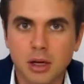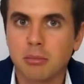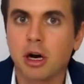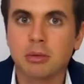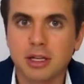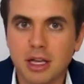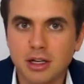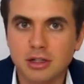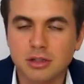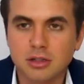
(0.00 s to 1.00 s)

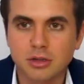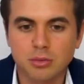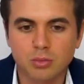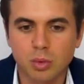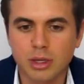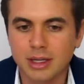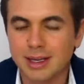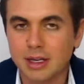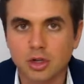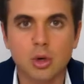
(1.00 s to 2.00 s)
publications to really
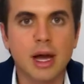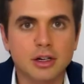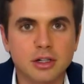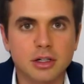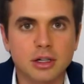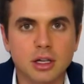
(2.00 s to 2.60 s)
get traction.